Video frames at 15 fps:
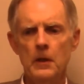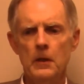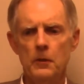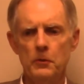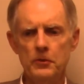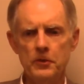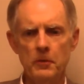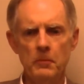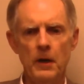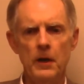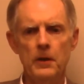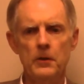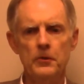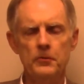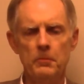Kristen
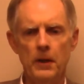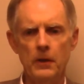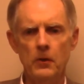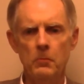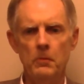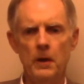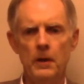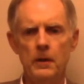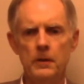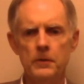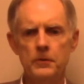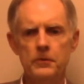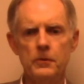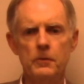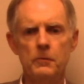Myers, Michael
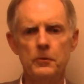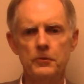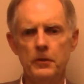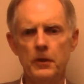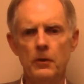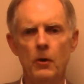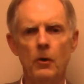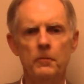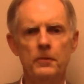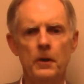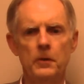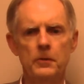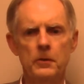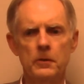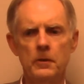Myers, Christine
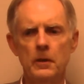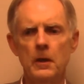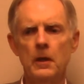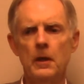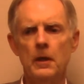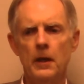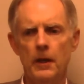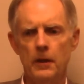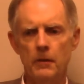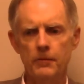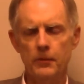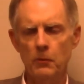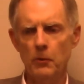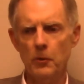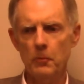Holtfelder, and a
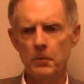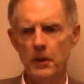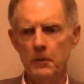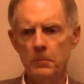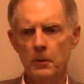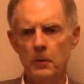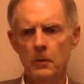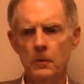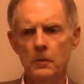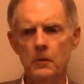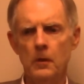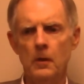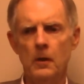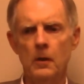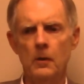few other
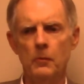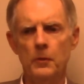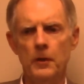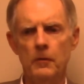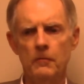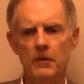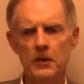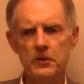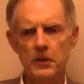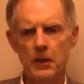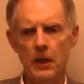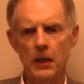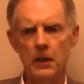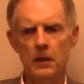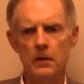people. We
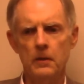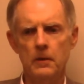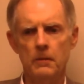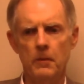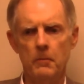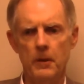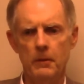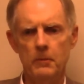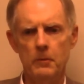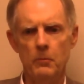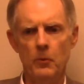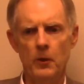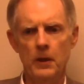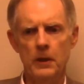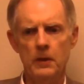investigated the baby
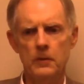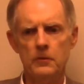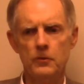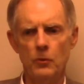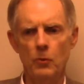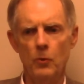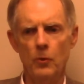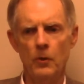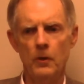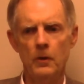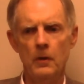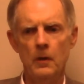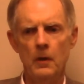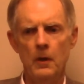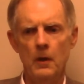brain score.
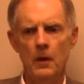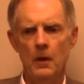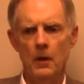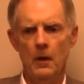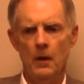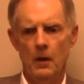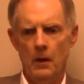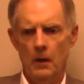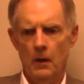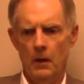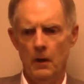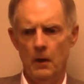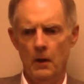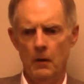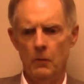
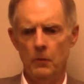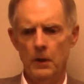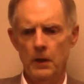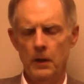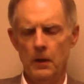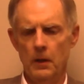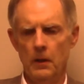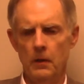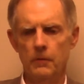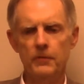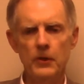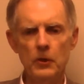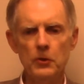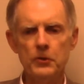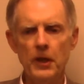We
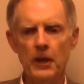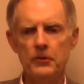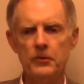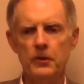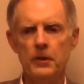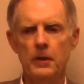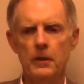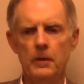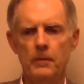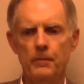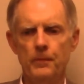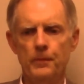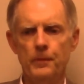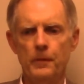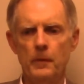field tested it.
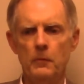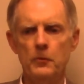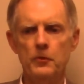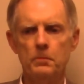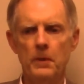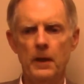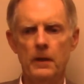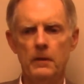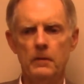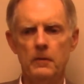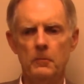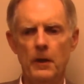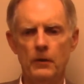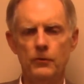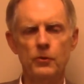We spent
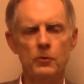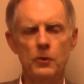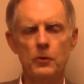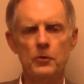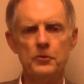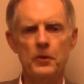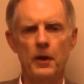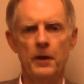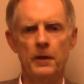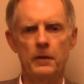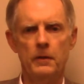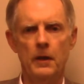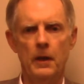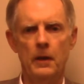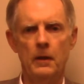about 2 years on
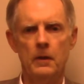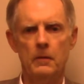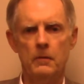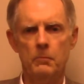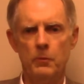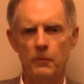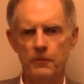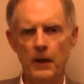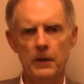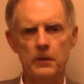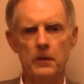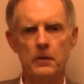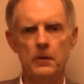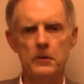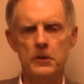it, getting it
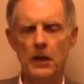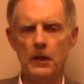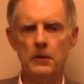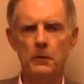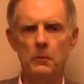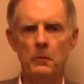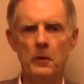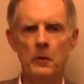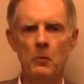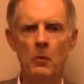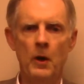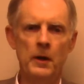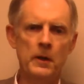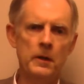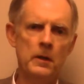perfected exactly the way we
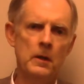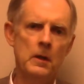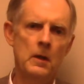want it.